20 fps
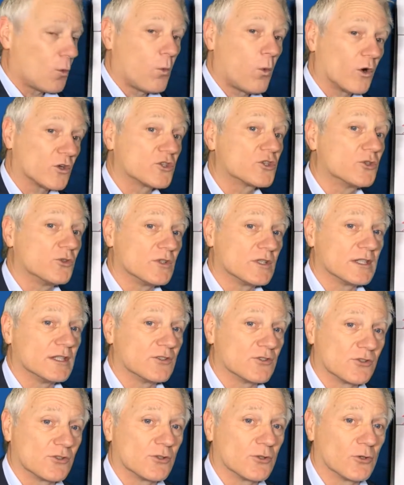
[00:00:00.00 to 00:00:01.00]
what you
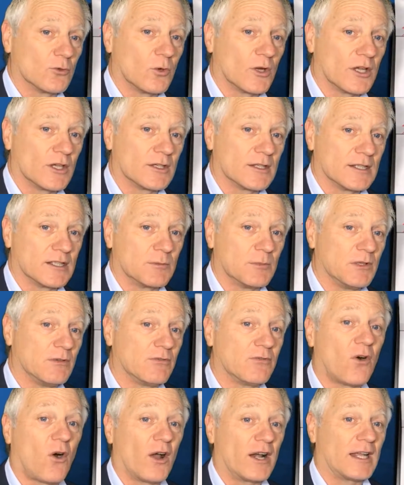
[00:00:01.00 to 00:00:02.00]
need to do, what you need to be
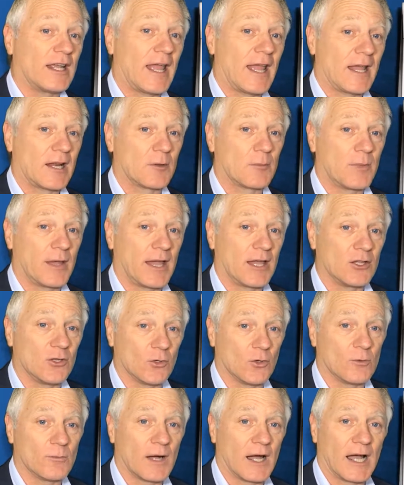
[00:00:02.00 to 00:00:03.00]
finding out about
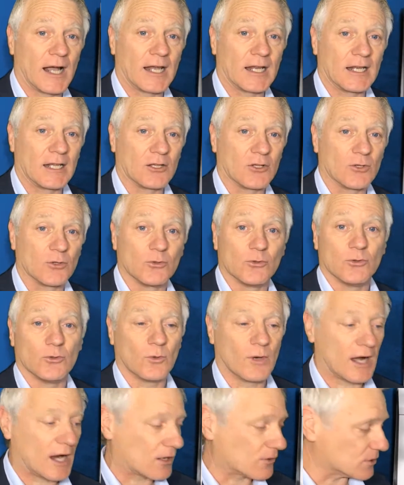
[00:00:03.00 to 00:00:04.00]
your marketing and who
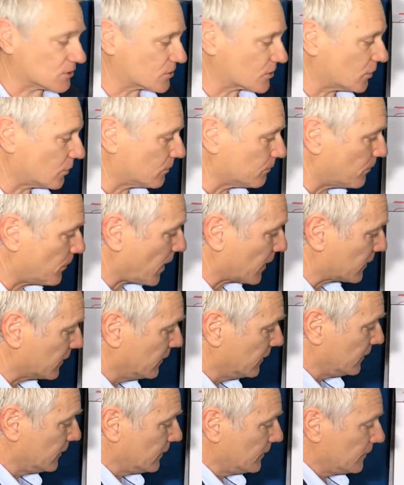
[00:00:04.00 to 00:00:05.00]
you are and so on. But
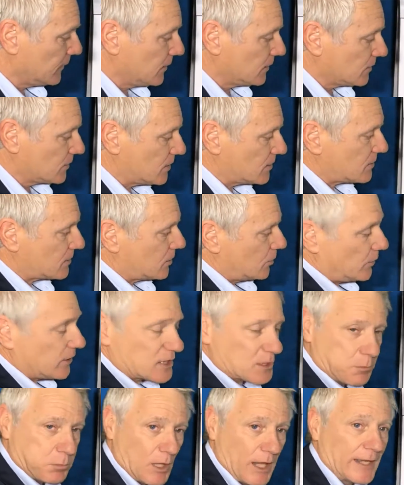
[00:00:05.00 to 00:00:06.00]
just to
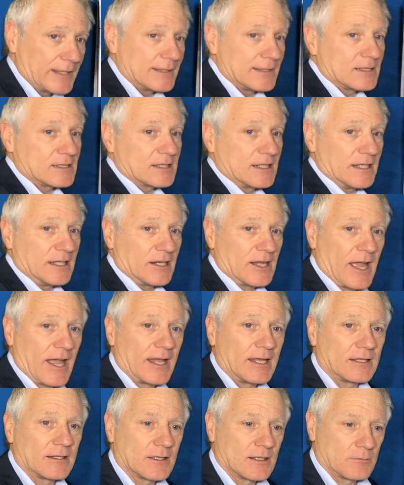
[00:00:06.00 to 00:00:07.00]
explain this here,
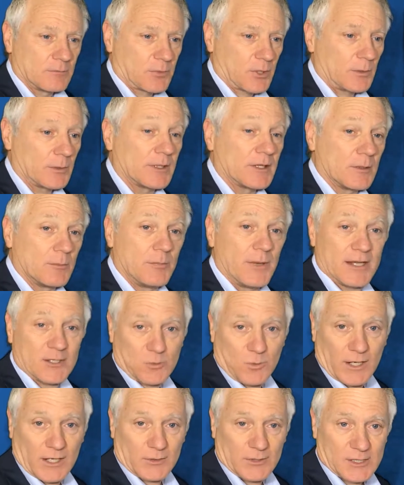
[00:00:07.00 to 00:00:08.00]
and probably the
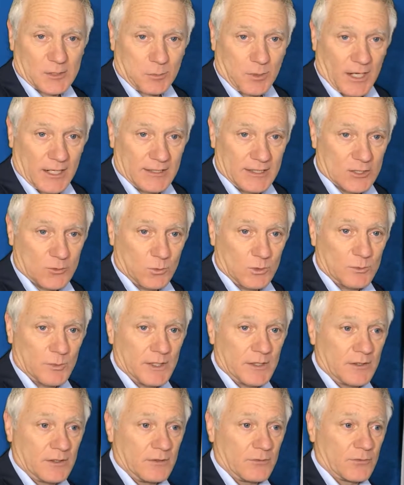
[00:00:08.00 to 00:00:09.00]
best way to explain this would
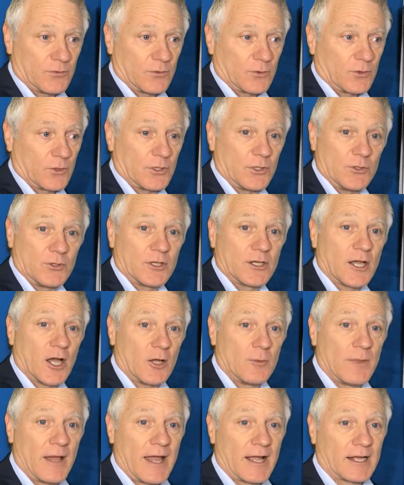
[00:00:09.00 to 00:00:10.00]
be for you to
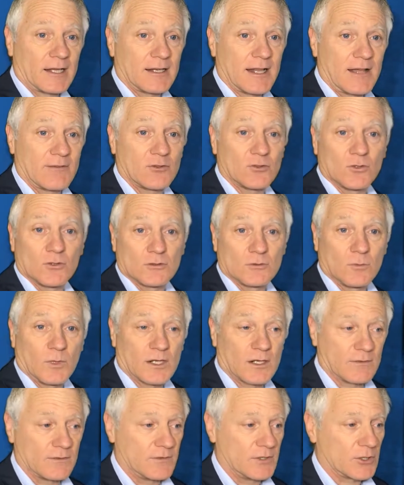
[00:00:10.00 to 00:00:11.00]
go back and have a look at
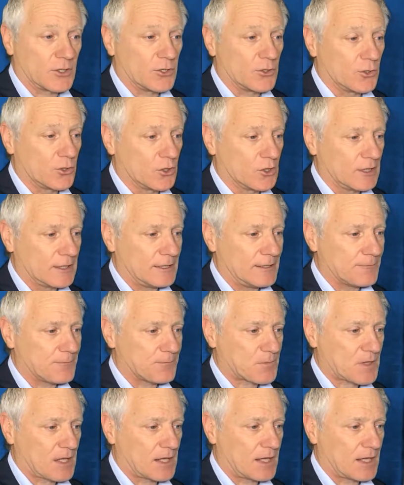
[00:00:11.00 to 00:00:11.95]
one of the very early